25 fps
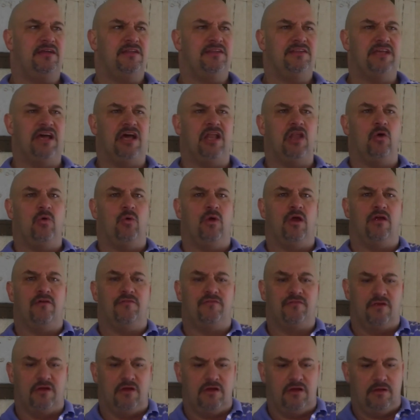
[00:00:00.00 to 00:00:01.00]
Delaware
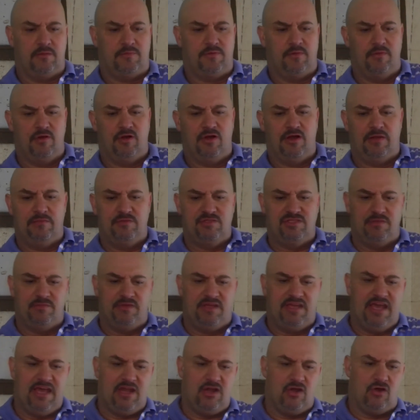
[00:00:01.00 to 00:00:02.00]
for a promoter named Jim
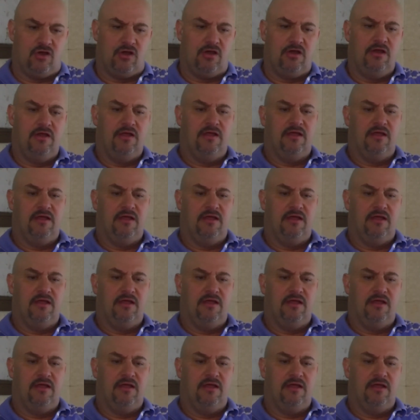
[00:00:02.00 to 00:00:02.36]
Kettner,